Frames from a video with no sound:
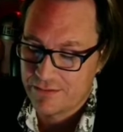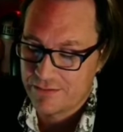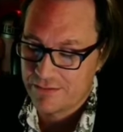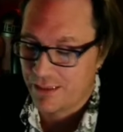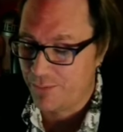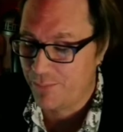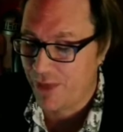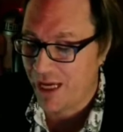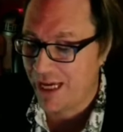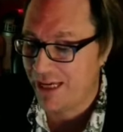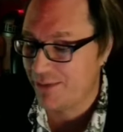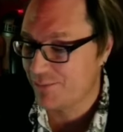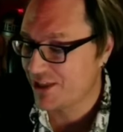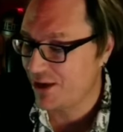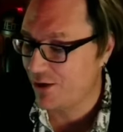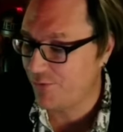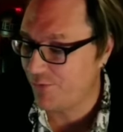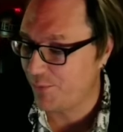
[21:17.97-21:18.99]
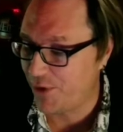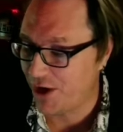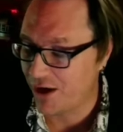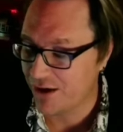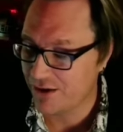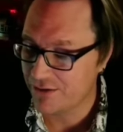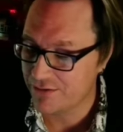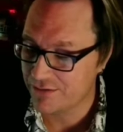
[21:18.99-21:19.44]
and by himself
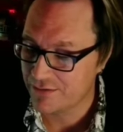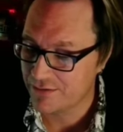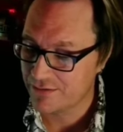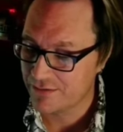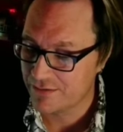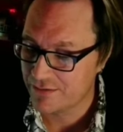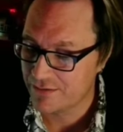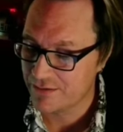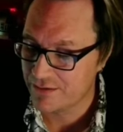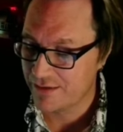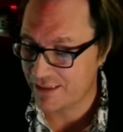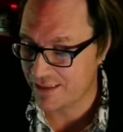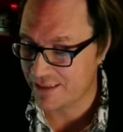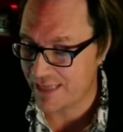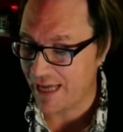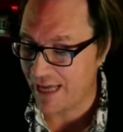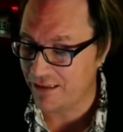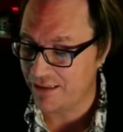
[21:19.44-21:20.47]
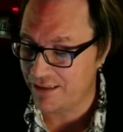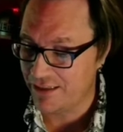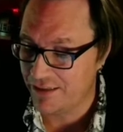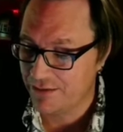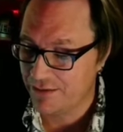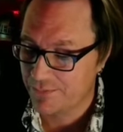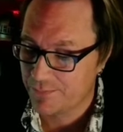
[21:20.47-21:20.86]
apart, the Saladin.